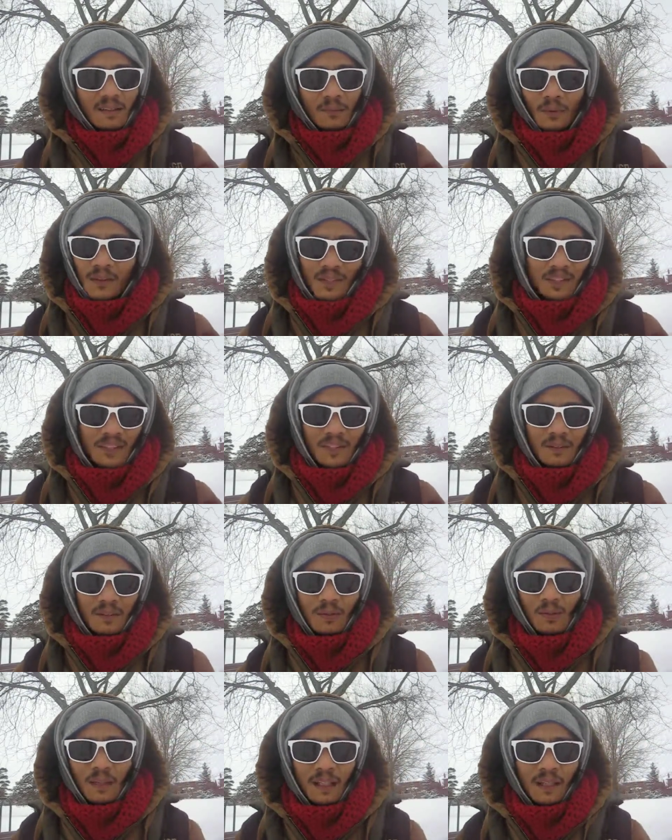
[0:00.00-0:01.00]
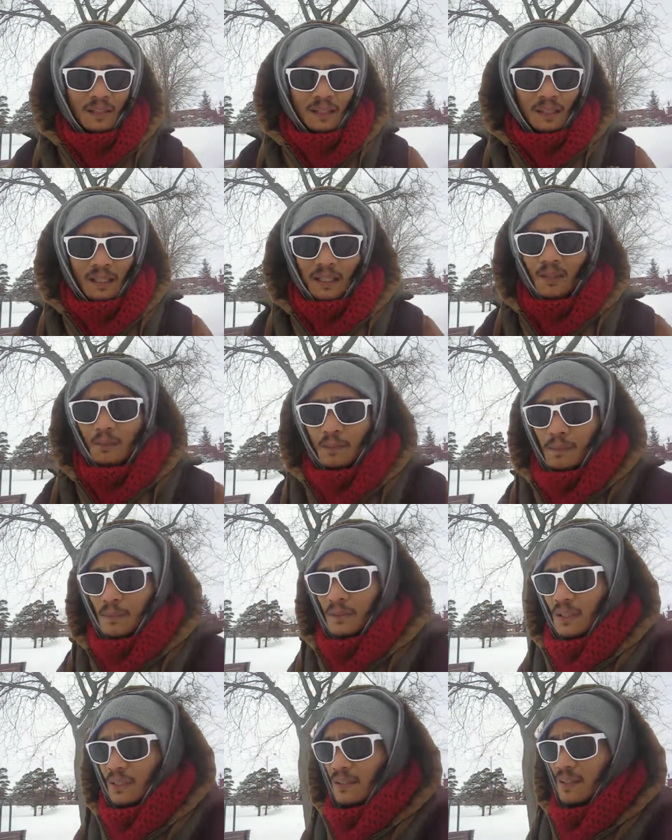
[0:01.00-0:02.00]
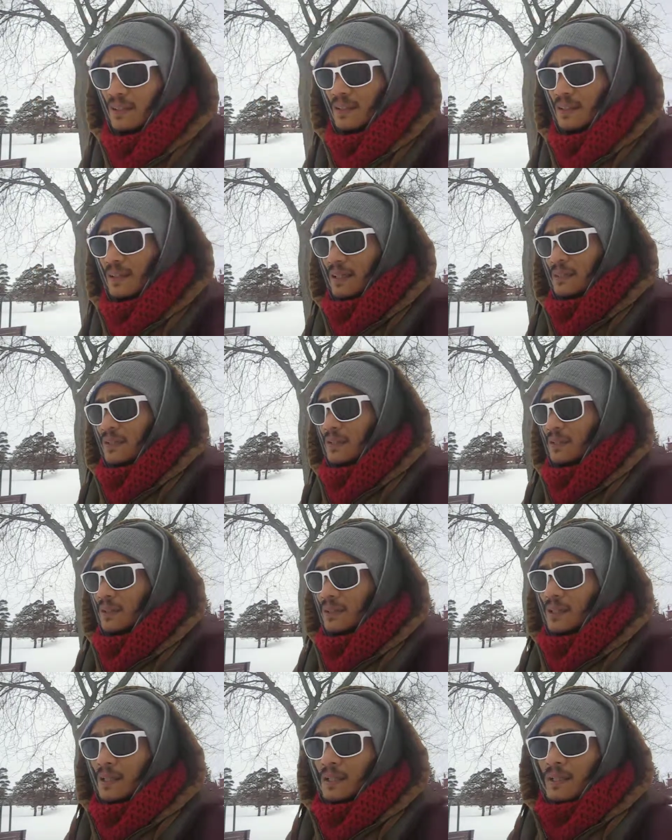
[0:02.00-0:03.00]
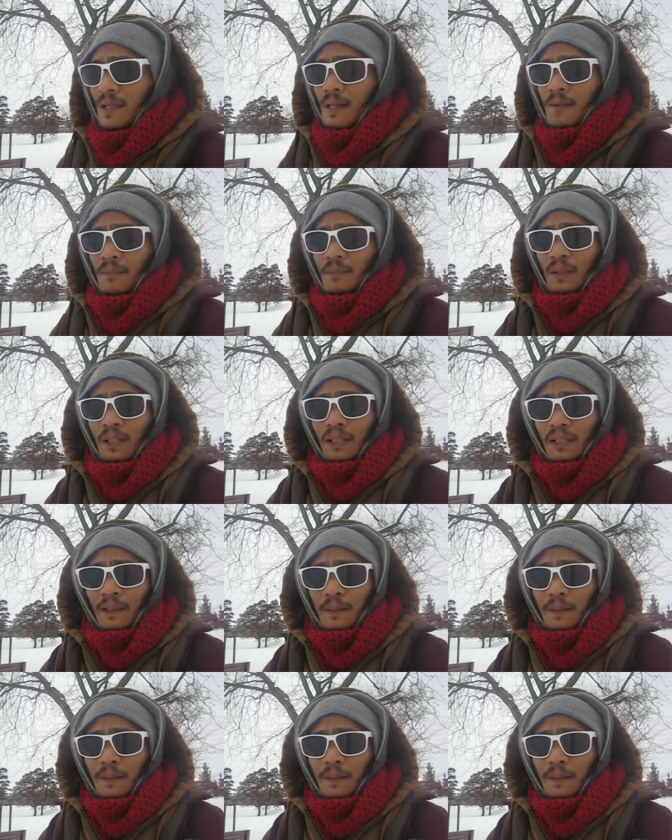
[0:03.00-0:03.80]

which is going to be wicked, and I hope I'm around to see that too. But